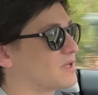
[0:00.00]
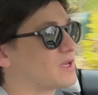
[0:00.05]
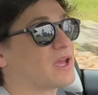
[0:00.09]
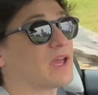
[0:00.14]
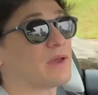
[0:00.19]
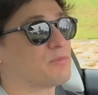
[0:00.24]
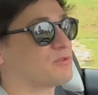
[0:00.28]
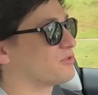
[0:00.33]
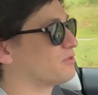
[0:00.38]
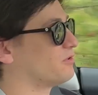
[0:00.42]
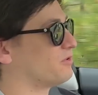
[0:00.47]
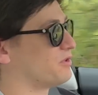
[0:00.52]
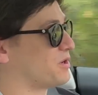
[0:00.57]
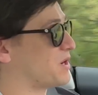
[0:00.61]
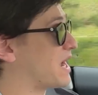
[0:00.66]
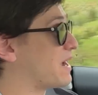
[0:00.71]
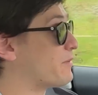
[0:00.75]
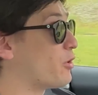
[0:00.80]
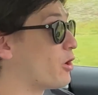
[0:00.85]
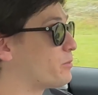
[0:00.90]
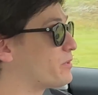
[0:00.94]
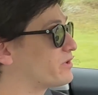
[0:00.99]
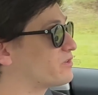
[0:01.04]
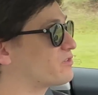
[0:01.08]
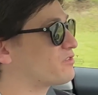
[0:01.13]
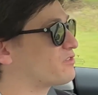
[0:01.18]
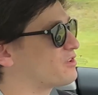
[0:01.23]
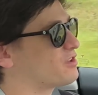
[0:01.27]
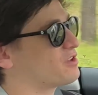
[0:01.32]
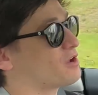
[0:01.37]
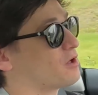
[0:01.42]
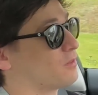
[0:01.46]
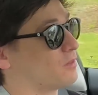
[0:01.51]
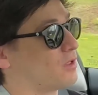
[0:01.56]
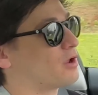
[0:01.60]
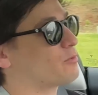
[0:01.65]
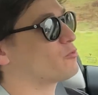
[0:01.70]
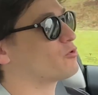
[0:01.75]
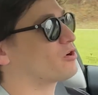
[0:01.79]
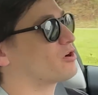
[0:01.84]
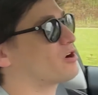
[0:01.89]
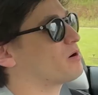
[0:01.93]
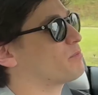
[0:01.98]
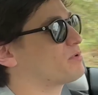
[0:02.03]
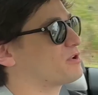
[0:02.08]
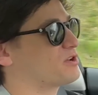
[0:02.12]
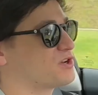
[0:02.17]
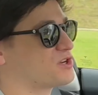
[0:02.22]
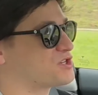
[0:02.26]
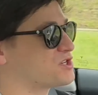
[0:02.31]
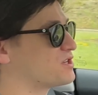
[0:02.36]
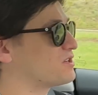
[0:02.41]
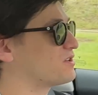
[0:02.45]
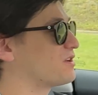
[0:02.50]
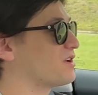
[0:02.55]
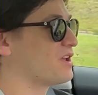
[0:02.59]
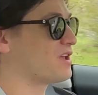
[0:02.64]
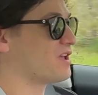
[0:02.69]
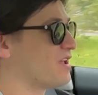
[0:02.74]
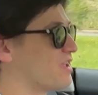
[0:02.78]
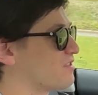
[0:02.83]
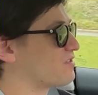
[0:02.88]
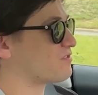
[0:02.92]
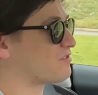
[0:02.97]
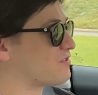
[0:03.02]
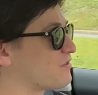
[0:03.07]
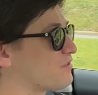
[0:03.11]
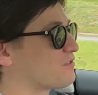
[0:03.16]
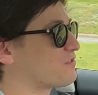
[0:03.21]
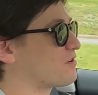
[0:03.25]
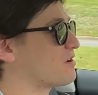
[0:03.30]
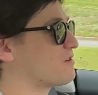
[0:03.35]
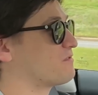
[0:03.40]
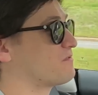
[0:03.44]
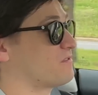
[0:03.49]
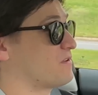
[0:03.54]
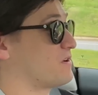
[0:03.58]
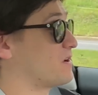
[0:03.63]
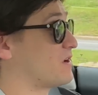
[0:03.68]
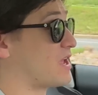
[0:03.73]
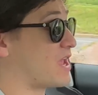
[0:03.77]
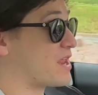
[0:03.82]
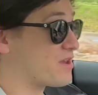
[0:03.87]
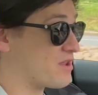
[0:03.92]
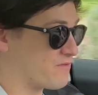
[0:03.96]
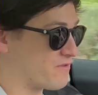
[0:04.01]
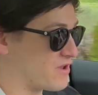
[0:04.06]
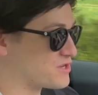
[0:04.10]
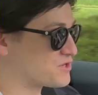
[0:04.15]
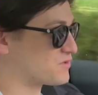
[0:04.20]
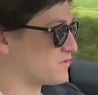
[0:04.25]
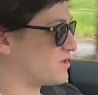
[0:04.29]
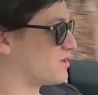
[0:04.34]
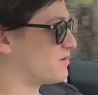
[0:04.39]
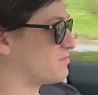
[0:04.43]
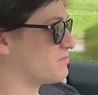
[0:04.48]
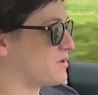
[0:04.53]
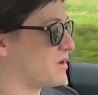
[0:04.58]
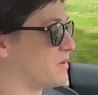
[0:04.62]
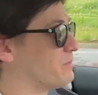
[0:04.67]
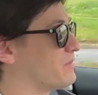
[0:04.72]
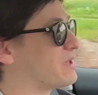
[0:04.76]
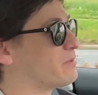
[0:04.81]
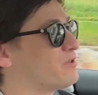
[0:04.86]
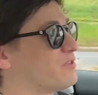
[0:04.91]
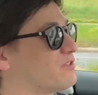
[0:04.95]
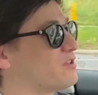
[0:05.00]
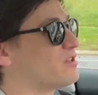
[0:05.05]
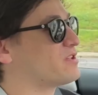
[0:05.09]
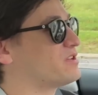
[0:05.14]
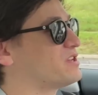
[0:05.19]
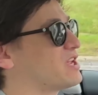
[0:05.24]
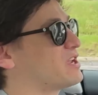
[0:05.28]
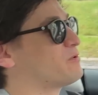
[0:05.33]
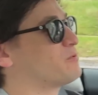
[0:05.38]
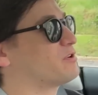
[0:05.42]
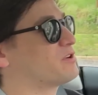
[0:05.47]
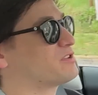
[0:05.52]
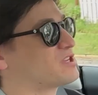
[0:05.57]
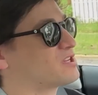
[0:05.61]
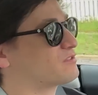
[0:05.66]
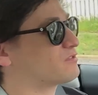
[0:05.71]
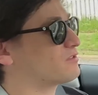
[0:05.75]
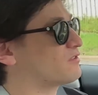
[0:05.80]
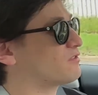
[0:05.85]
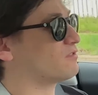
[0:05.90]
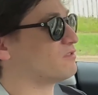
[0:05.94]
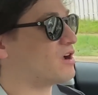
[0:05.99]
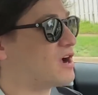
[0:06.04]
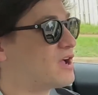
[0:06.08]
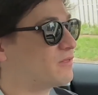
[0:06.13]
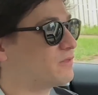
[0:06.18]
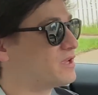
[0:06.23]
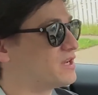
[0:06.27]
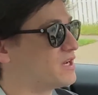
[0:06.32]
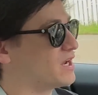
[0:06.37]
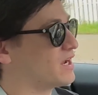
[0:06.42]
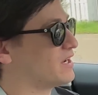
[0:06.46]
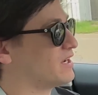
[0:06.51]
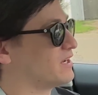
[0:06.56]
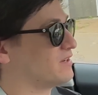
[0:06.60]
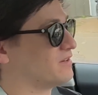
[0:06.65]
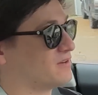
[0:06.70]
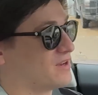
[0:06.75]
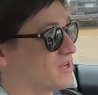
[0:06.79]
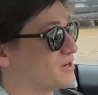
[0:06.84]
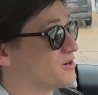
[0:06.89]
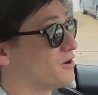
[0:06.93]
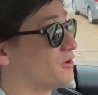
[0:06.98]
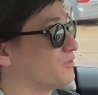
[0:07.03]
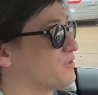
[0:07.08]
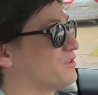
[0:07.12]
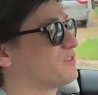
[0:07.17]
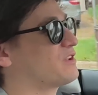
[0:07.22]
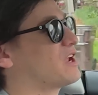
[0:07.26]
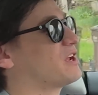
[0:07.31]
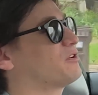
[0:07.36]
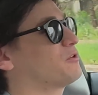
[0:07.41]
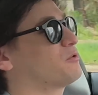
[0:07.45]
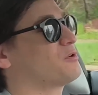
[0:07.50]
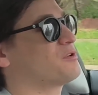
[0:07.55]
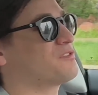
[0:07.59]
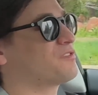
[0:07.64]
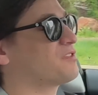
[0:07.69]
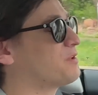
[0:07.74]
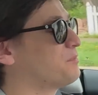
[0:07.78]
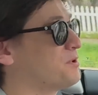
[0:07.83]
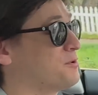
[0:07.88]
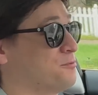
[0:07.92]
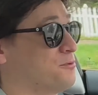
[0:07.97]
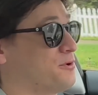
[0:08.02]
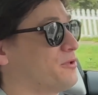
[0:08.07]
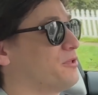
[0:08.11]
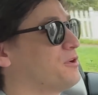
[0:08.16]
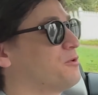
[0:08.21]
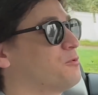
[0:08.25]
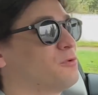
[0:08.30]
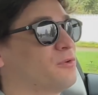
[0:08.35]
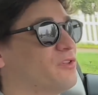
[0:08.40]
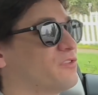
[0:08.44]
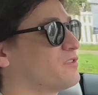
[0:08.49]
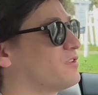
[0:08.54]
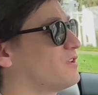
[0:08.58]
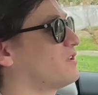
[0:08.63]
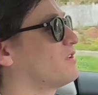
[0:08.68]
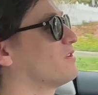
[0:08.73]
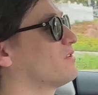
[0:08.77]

Absolutely. I'm hoping to see a lot more competition, see stuff, uh, and eventually maybe see a day where Tesla's not leading in in all these categories. That'd be really cool to see.